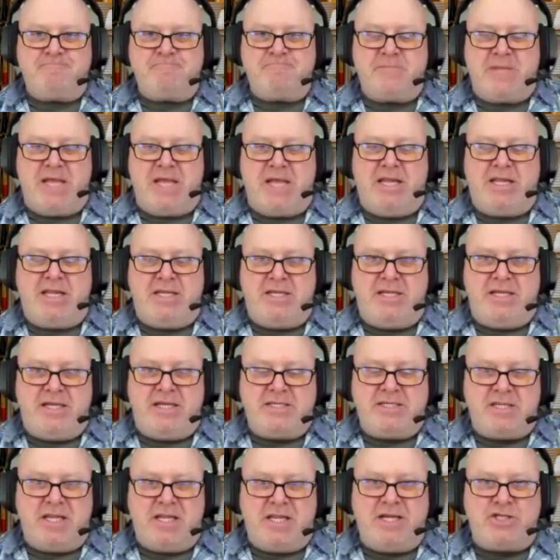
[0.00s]

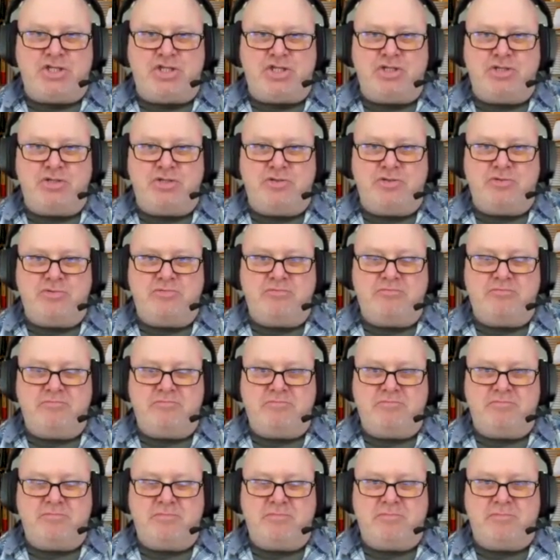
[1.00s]
LEDs let you,
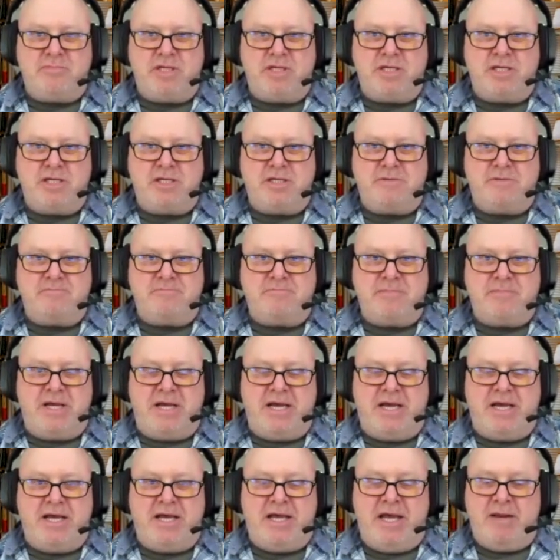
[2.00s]

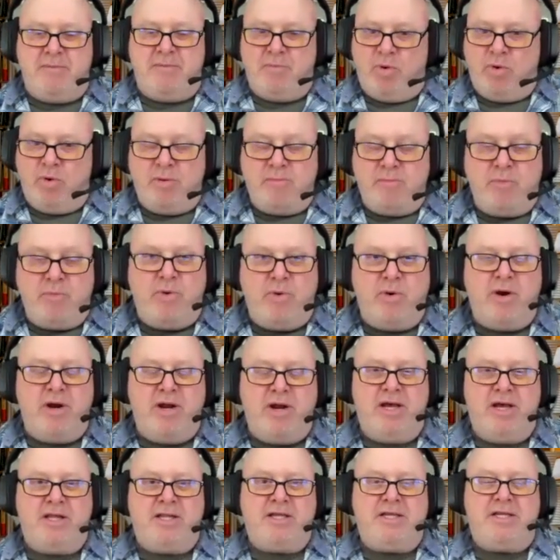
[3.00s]
and more
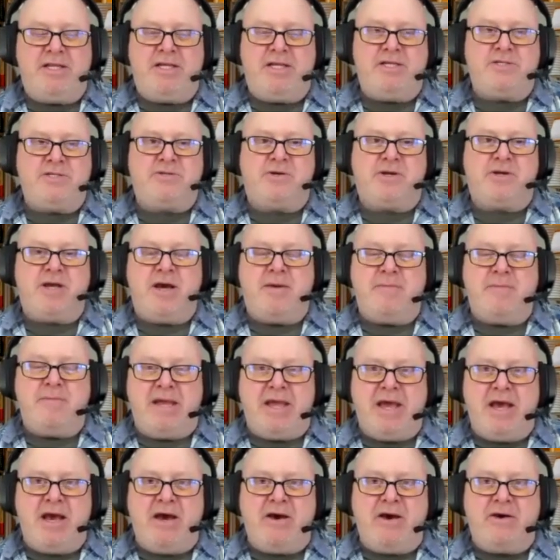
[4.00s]
LEDs are
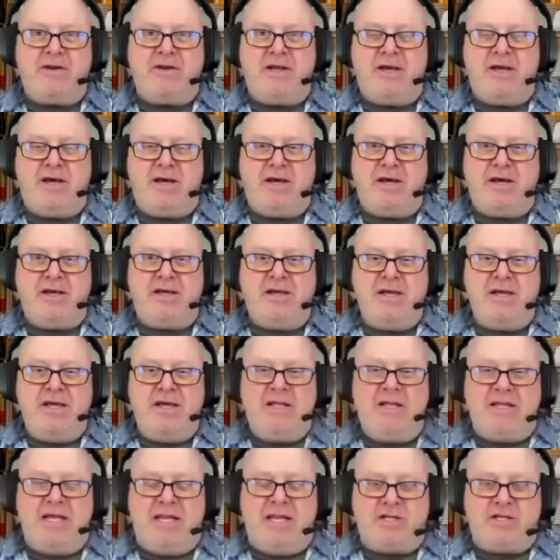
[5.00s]
coming out.
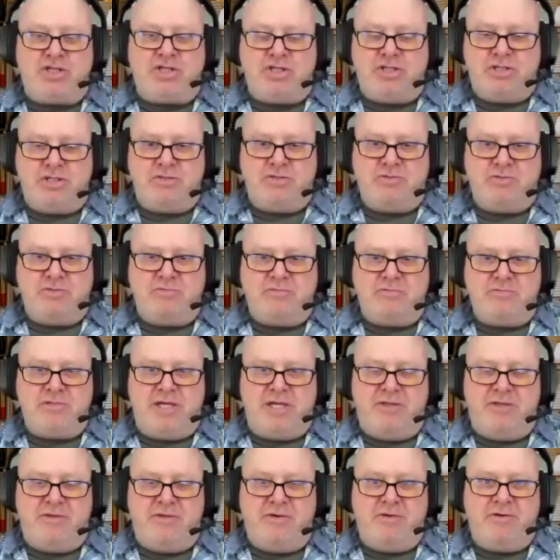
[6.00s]
They let you
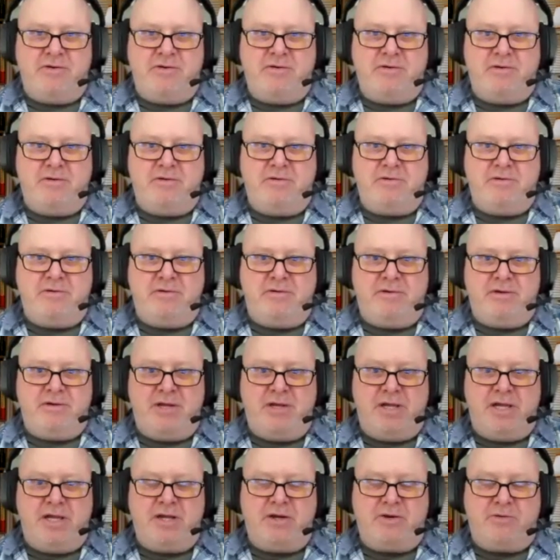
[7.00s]
either
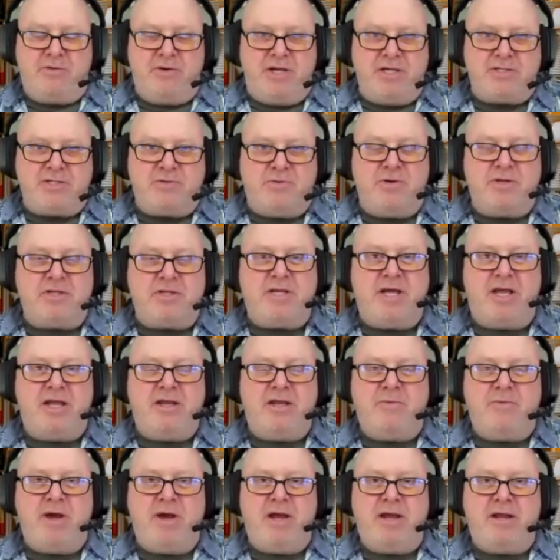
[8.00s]
increase or
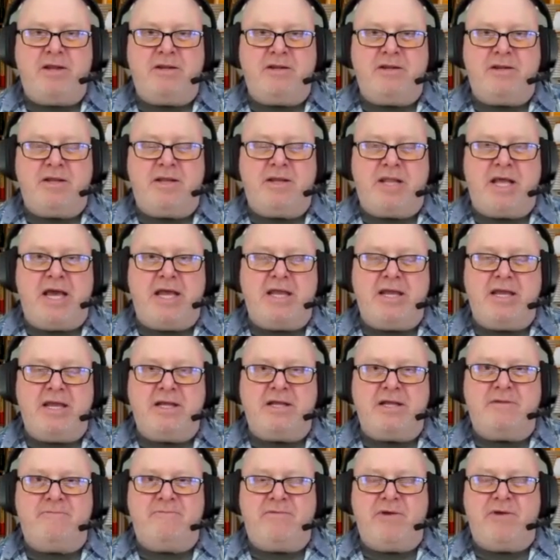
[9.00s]
attenuate lighting
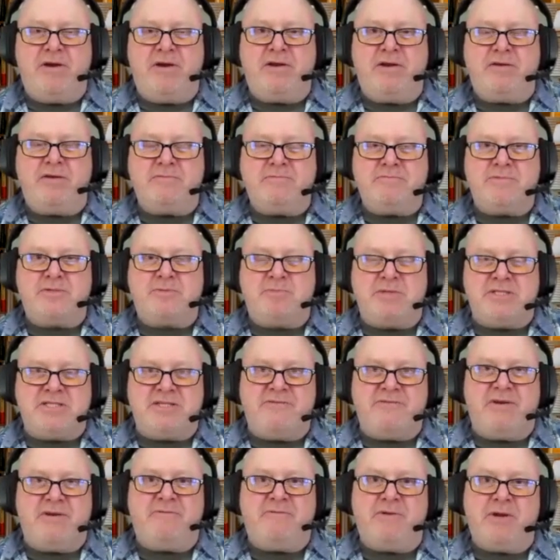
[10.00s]
in very
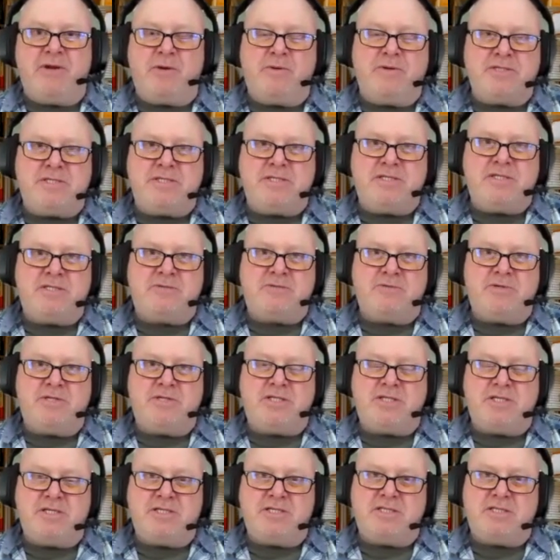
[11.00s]
specific frequencies,
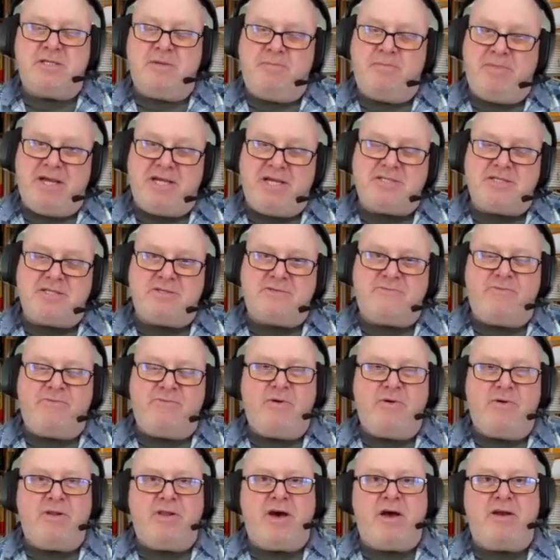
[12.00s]
which is the basis
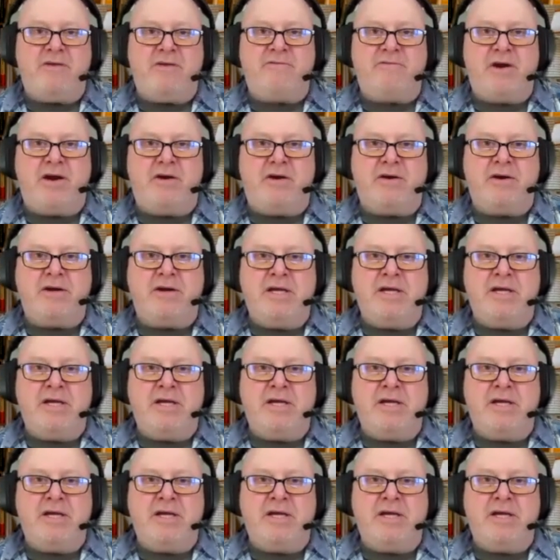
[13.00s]
for a lot of our